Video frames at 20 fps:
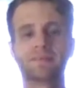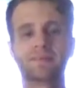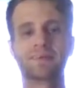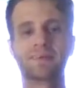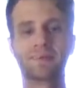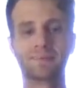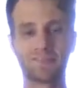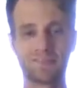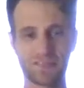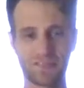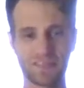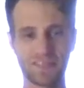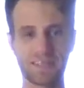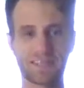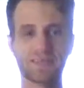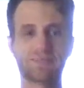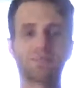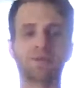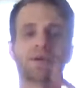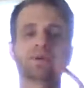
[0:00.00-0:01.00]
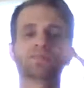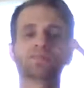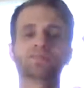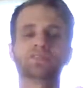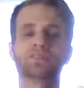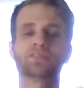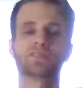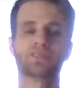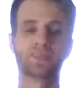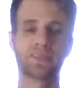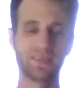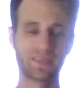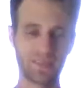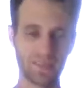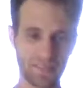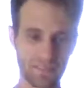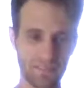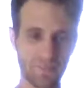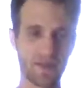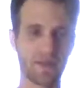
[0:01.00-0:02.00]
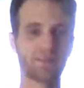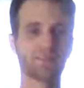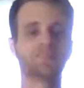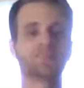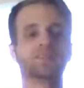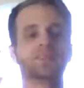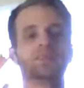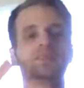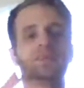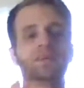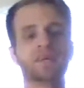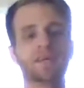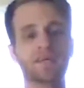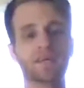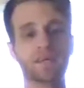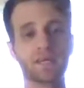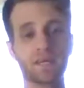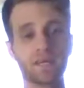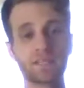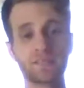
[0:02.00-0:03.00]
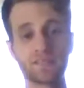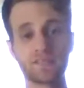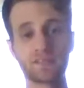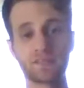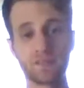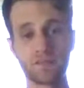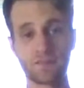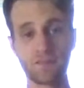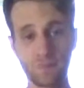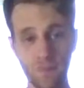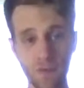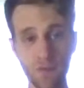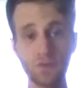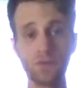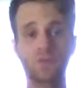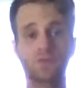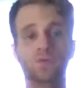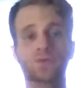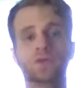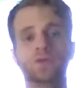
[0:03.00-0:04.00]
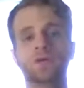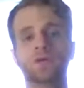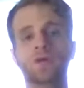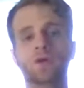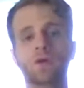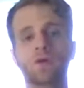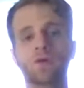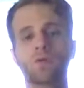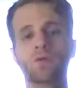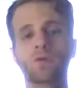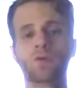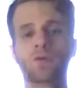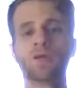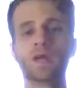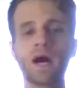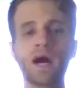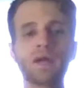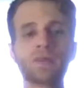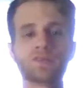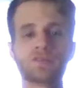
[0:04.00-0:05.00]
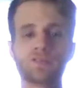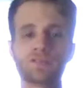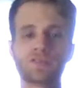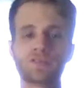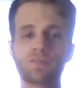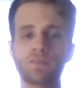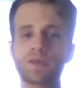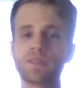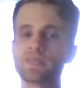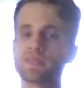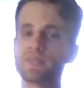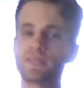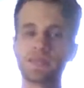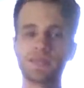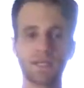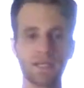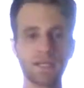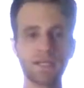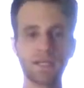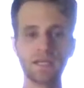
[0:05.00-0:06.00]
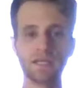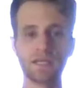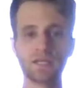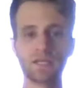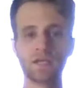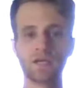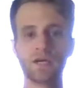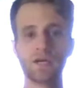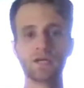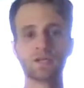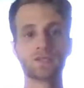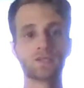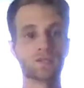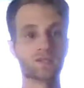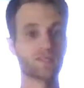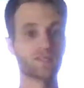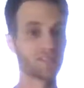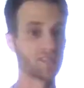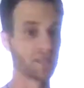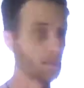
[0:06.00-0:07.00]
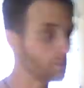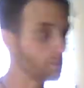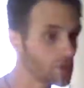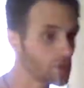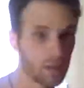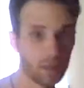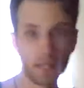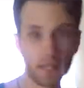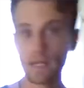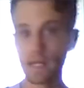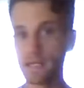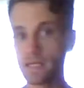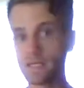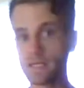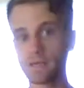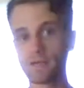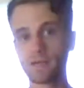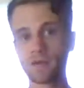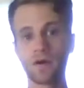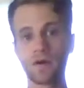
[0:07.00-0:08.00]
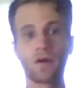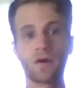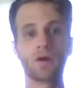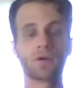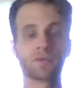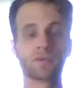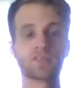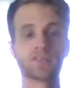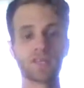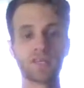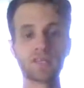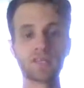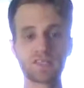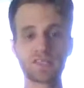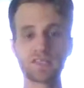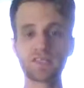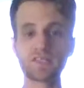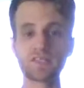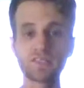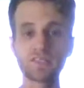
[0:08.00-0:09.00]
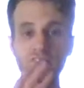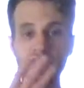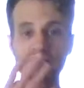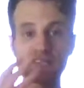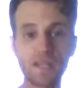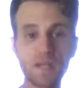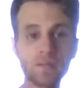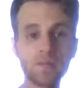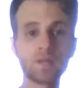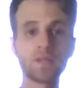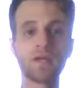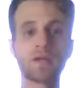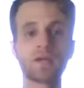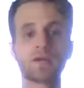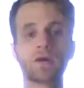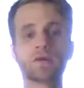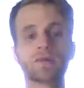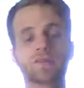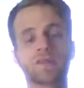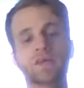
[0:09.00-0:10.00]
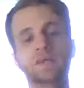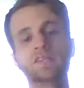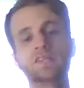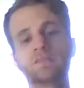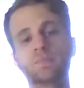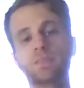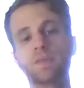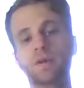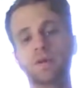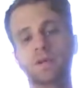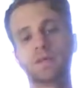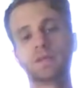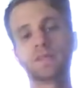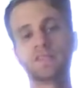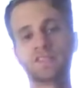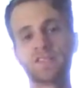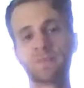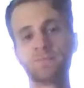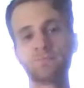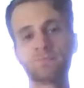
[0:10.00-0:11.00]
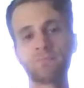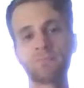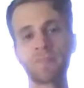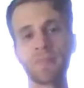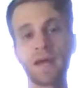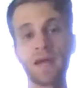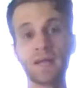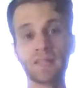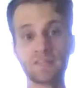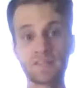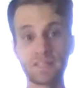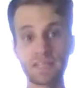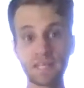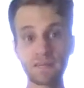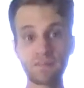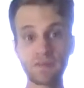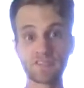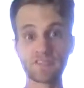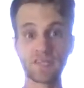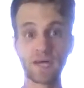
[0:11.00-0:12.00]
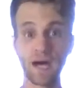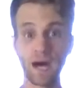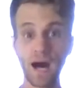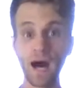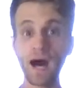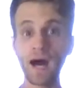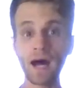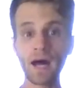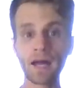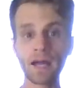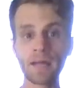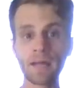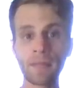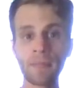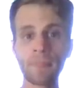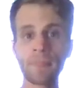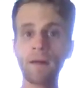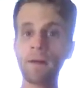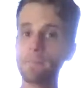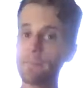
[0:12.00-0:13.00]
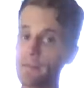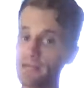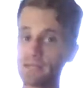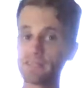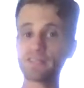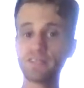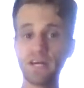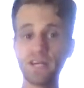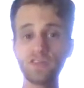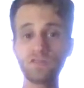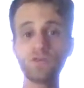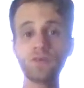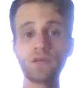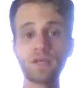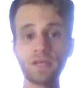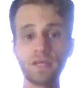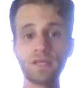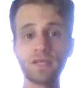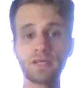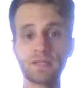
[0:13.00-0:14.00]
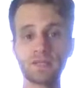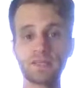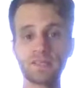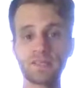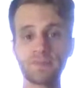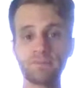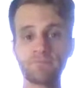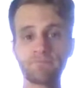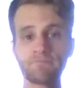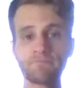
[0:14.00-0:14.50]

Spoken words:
And just like Hippocrates says, the medicine is the food. We're not just meant to eat to stimulate our senses, to stimulate our taste buds, and to give us a high, because that's what it is.